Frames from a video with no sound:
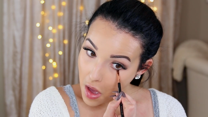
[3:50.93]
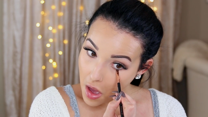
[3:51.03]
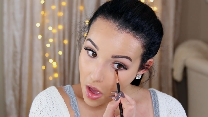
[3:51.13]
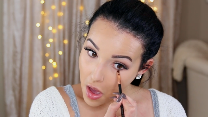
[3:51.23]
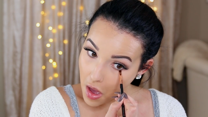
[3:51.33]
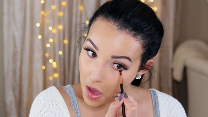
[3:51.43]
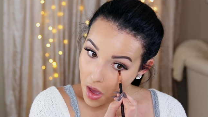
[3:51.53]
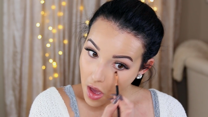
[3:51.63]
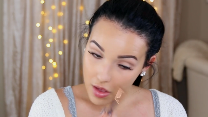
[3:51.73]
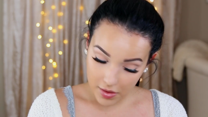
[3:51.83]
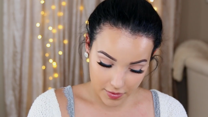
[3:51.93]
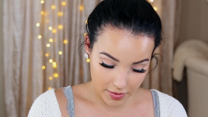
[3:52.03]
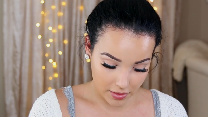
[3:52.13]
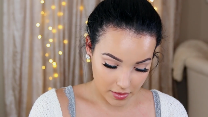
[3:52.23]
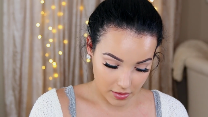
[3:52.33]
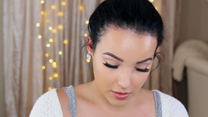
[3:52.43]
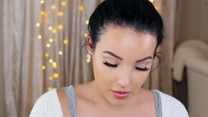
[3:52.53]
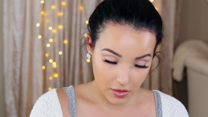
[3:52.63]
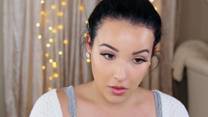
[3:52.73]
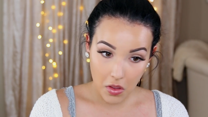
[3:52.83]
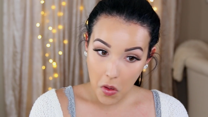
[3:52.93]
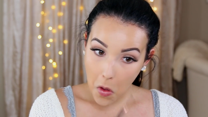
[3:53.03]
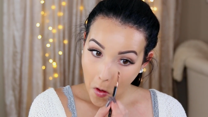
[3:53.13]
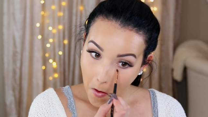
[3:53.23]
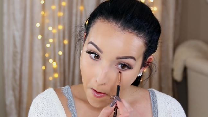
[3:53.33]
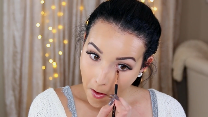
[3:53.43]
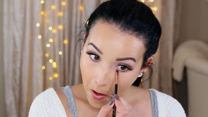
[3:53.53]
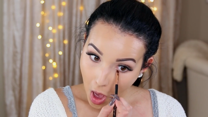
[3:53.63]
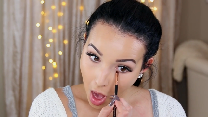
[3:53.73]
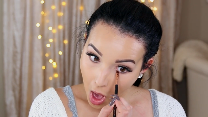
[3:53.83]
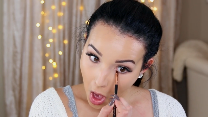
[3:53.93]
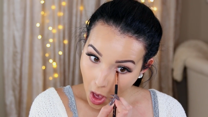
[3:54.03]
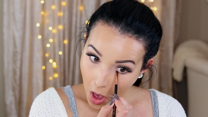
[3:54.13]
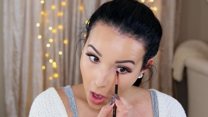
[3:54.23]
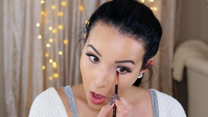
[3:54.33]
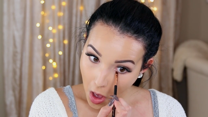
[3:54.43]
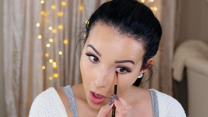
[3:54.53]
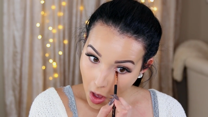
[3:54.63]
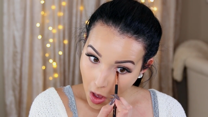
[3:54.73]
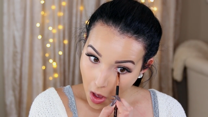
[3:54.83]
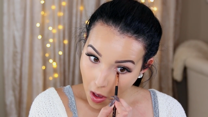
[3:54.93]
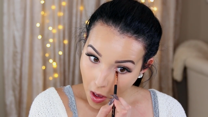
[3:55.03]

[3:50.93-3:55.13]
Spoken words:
[no speech]